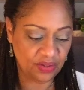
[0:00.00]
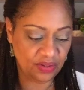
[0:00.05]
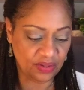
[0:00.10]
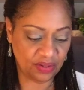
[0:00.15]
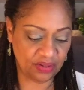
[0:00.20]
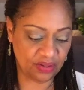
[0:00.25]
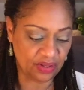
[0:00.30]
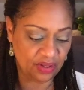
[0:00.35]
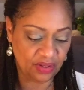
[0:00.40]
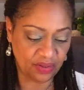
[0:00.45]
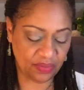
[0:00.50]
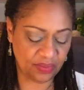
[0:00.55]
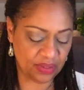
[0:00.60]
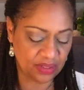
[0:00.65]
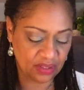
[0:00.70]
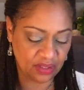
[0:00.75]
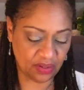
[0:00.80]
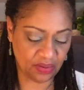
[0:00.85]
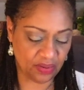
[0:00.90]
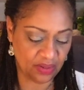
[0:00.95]
don't know
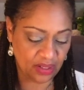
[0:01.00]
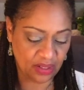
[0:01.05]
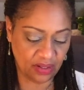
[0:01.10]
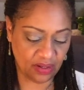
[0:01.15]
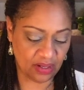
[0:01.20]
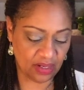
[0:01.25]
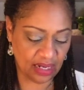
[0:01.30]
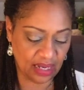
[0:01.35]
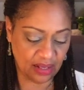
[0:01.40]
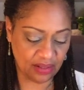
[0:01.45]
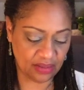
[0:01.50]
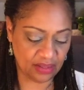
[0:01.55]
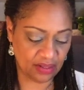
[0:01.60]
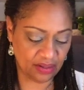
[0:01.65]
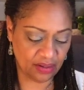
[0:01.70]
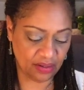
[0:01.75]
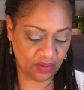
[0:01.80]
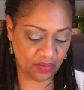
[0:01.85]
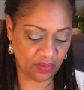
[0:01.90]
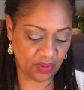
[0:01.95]
what's going on out there
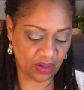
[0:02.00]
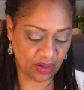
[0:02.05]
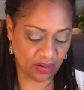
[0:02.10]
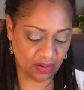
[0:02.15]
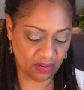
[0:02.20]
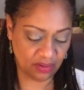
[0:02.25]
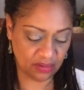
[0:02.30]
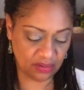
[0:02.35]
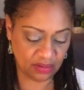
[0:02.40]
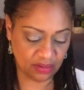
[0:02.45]
in the world.